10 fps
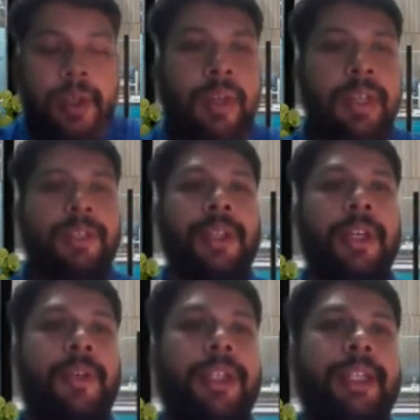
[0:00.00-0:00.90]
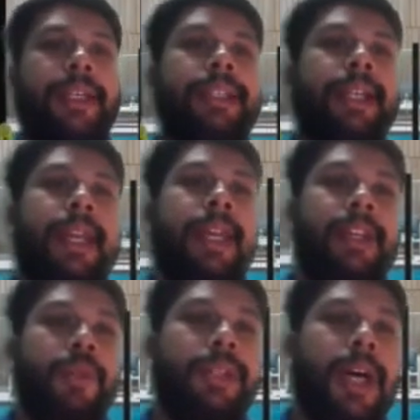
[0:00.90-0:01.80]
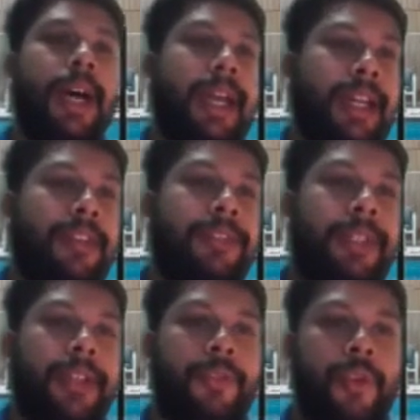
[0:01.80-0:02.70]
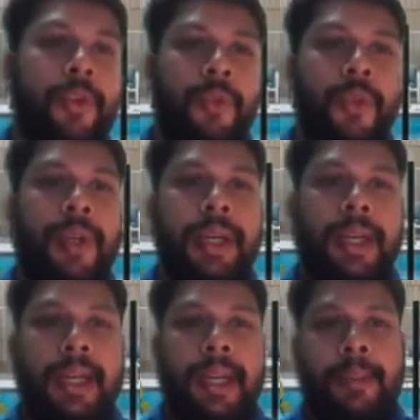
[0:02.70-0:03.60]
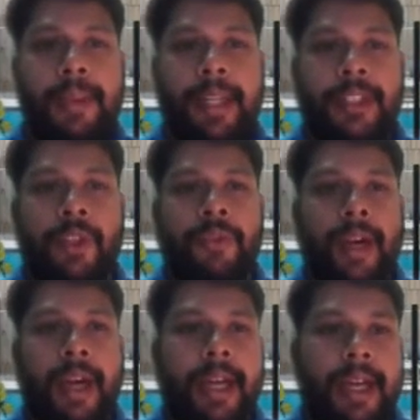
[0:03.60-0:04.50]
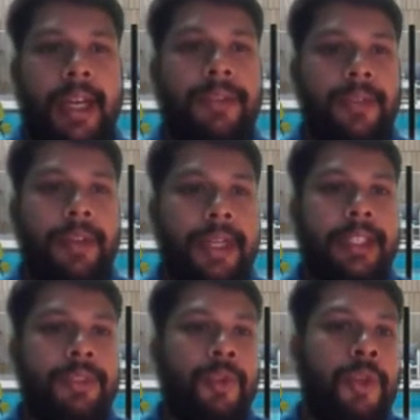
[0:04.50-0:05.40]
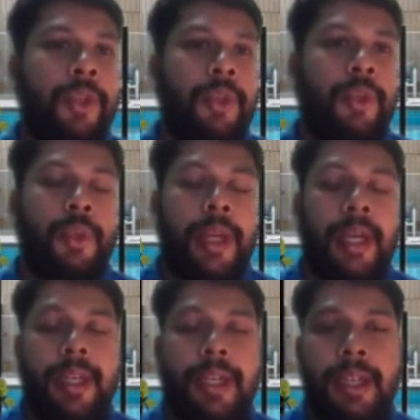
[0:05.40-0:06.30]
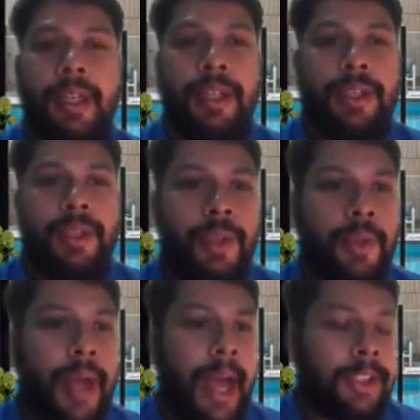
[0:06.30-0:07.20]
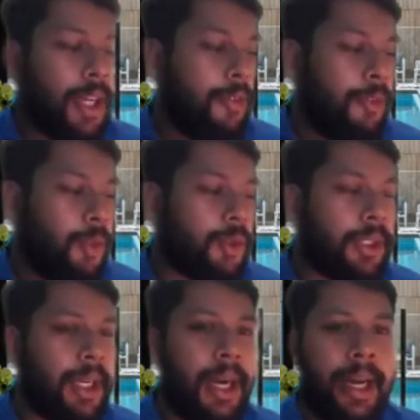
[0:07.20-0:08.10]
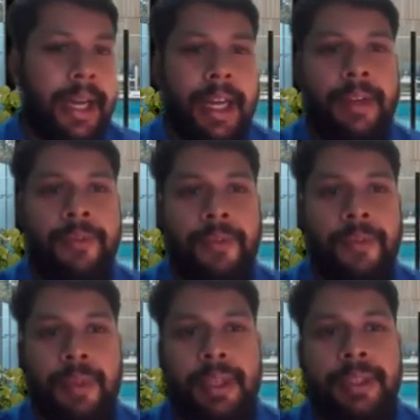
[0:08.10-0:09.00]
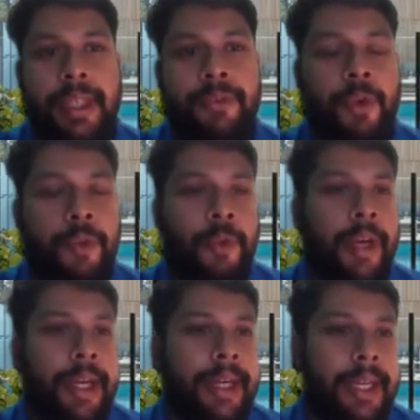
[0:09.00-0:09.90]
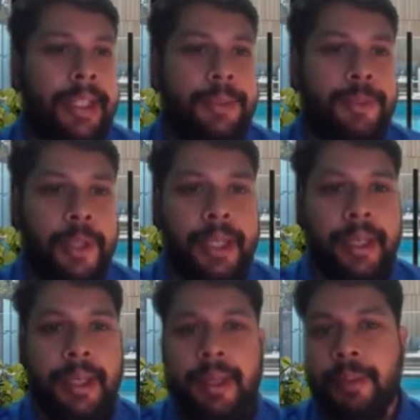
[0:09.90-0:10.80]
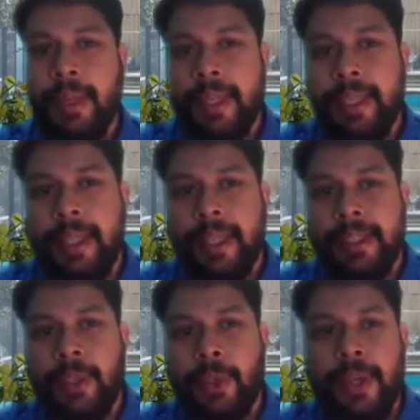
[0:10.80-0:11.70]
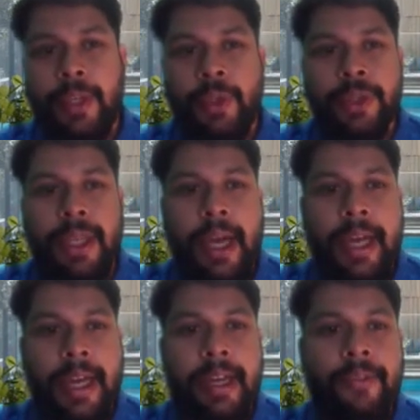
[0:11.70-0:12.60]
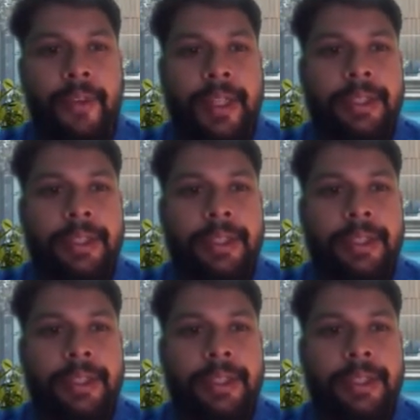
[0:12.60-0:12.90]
Okay, so the question is, can I use IRF Z44 in place of IRF S4229? So actually I've used the IRF Z44 in this project, but yes, you can use IRF